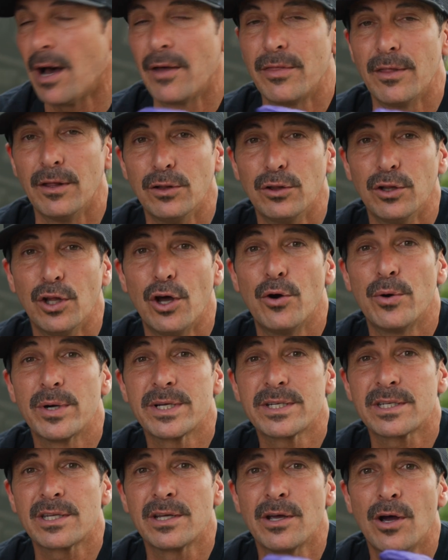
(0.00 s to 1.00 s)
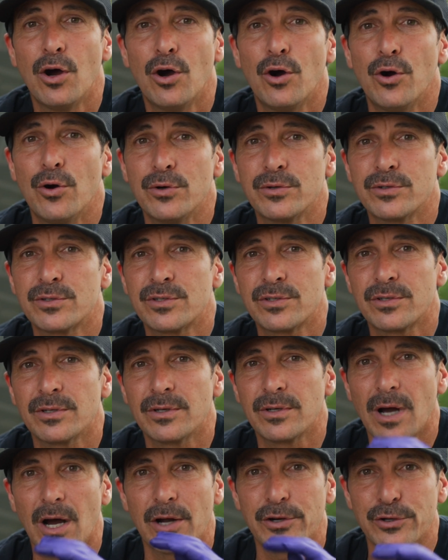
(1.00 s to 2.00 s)
on the lowest hose
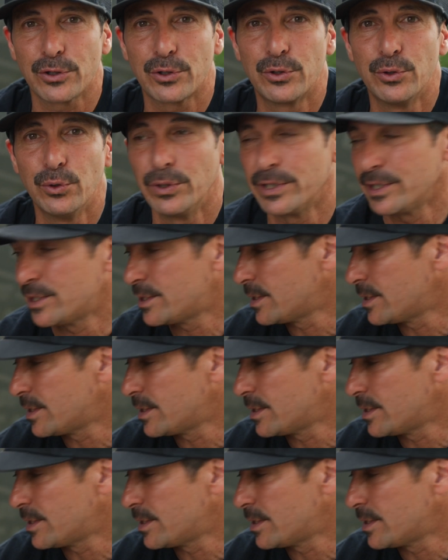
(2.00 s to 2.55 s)
on your cooling